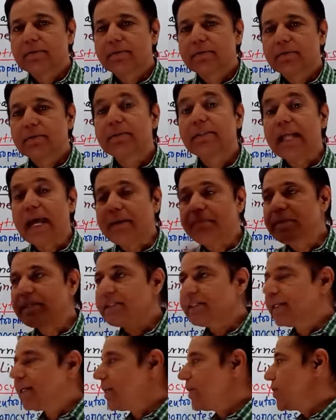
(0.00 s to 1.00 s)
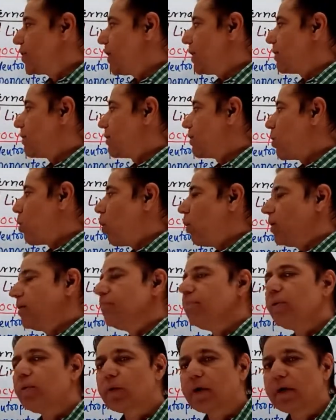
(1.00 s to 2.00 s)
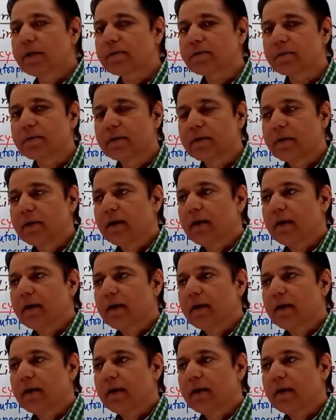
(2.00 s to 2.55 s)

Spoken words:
slimy secretion called mucus,